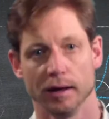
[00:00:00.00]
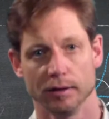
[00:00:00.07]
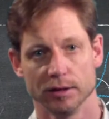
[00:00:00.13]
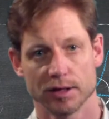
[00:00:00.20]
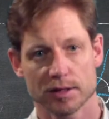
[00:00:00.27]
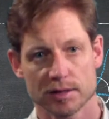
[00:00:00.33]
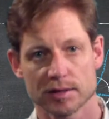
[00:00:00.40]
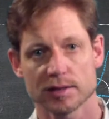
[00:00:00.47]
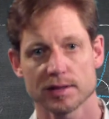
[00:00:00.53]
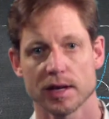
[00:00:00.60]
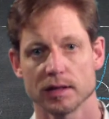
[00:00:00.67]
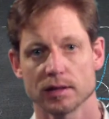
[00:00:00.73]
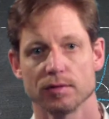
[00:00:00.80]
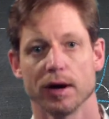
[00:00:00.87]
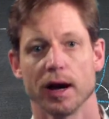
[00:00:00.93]
and
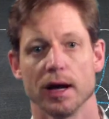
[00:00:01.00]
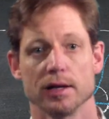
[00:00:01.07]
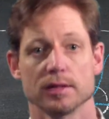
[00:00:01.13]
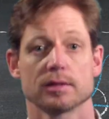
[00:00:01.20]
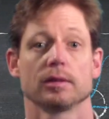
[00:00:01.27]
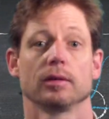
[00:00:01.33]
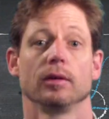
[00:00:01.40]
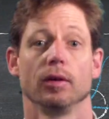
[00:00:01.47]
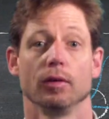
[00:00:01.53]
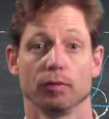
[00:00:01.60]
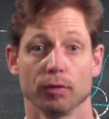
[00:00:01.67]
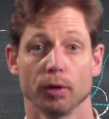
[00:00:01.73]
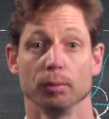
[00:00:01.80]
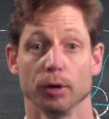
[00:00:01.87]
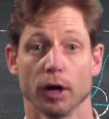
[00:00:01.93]
disincentivized
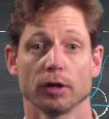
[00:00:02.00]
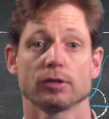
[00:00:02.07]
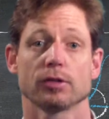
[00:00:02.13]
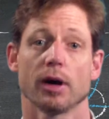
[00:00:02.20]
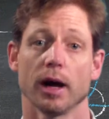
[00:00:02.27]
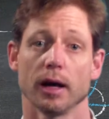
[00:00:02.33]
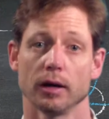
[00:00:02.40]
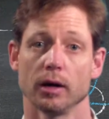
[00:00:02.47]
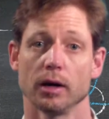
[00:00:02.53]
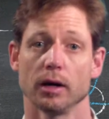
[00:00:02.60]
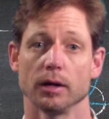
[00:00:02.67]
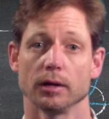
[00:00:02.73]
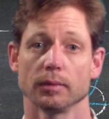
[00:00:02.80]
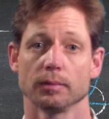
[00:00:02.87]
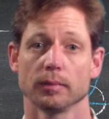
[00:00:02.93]
from not trying
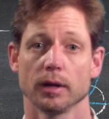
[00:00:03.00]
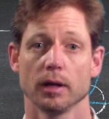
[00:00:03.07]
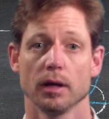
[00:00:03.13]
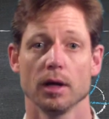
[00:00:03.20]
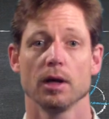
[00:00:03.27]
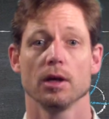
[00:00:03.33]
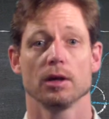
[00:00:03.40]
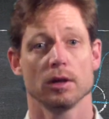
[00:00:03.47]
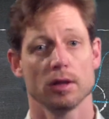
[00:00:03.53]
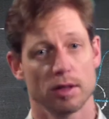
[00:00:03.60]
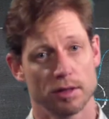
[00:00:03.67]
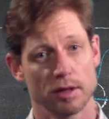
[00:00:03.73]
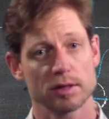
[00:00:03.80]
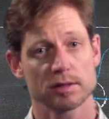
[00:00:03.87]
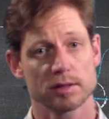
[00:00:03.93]
hard.
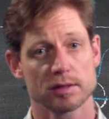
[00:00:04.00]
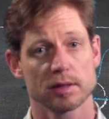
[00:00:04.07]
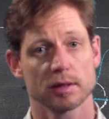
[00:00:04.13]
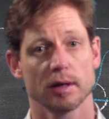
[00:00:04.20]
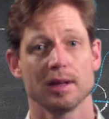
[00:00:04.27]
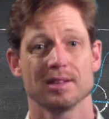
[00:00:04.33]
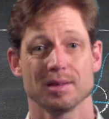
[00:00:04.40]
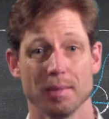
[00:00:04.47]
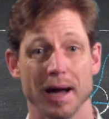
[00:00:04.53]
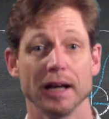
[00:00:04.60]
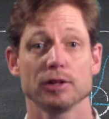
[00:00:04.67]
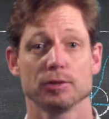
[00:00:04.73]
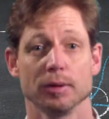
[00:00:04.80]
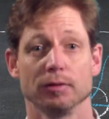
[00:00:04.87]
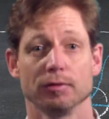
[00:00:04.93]
This is a
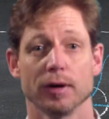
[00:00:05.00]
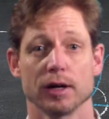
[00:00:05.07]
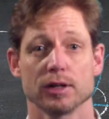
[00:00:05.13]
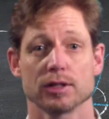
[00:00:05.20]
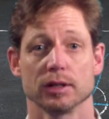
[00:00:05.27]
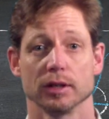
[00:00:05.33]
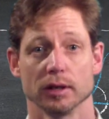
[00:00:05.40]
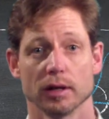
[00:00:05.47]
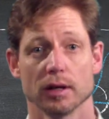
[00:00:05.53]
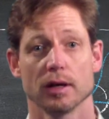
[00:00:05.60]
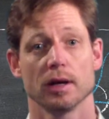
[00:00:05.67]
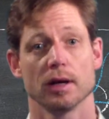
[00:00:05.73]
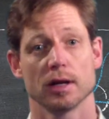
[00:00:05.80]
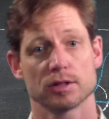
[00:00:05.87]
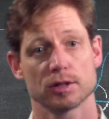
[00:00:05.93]
management function.
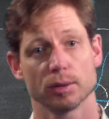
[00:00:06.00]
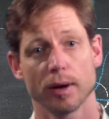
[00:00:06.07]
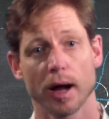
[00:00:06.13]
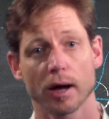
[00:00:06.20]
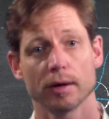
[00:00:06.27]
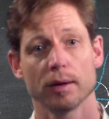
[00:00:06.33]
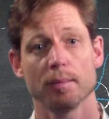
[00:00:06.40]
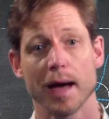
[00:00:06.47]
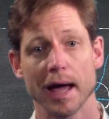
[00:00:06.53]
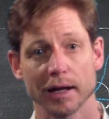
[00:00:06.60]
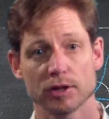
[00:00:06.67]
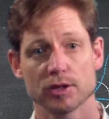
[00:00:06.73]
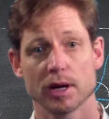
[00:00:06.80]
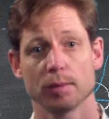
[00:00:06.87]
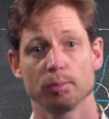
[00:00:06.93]
It's around a
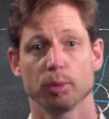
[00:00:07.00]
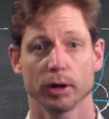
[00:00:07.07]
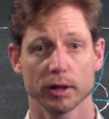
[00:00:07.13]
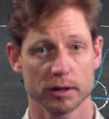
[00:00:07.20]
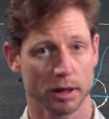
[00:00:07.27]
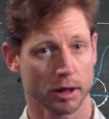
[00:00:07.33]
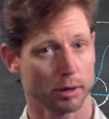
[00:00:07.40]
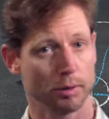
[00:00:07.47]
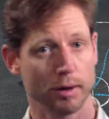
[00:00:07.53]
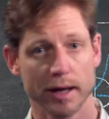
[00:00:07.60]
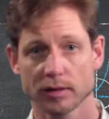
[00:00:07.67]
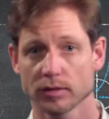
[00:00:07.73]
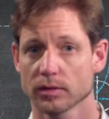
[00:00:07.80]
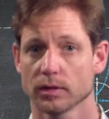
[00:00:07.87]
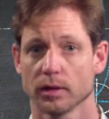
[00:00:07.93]
manager putting the
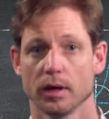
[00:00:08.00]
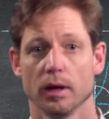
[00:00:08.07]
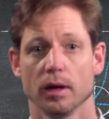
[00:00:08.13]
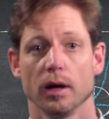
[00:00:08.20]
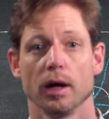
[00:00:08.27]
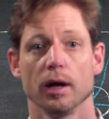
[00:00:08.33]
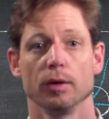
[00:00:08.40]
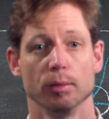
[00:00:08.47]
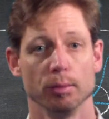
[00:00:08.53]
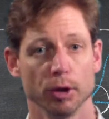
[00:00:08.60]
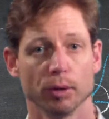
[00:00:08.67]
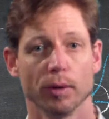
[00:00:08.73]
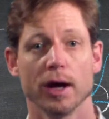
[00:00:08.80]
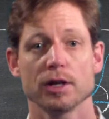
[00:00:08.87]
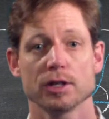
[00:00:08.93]
correct
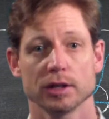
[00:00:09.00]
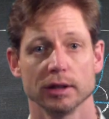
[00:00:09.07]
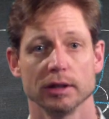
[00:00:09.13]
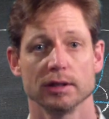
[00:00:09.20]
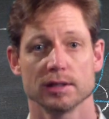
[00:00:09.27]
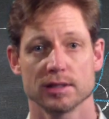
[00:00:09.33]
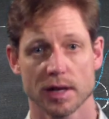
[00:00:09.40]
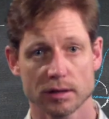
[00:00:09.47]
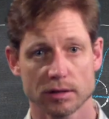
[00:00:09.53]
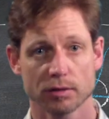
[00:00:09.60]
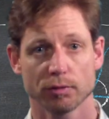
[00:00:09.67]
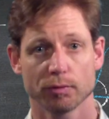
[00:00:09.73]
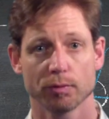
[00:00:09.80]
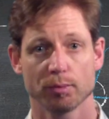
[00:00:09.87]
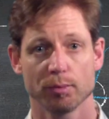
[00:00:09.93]
remuneration and
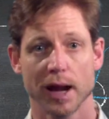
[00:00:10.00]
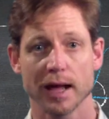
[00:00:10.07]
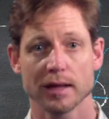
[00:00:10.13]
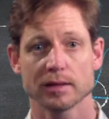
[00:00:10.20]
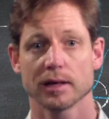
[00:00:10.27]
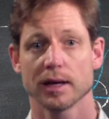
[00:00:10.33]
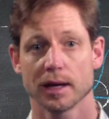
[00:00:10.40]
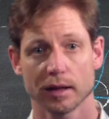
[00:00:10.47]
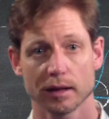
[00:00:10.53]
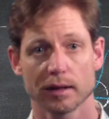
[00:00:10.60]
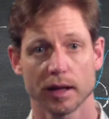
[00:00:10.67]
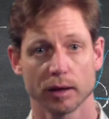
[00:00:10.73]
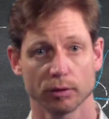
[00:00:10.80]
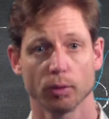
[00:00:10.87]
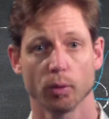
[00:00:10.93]
incentive plan
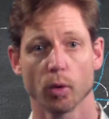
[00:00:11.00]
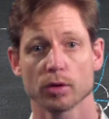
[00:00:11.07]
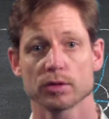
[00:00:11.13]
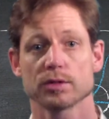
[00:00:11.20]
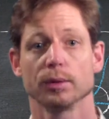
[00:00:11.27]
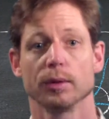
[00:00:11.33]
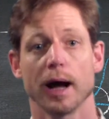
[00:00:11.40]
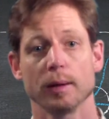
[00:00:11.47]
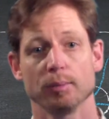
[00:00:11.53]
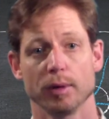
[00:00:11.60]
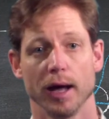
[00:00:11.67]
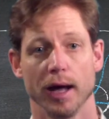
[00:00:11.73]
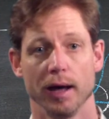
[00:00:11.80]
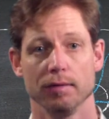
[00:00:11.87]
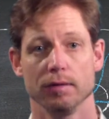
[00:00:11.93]
together that rewards the
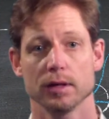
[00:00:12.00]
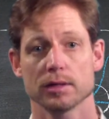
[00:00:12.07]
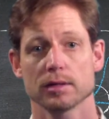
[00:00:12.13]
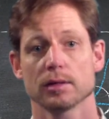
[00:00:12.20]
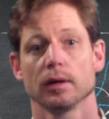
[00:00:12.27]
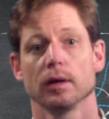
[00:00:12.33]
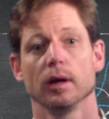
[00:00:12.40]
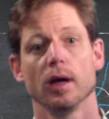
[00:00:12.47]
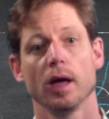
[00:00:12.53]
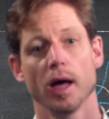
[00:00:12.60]
right behaviors,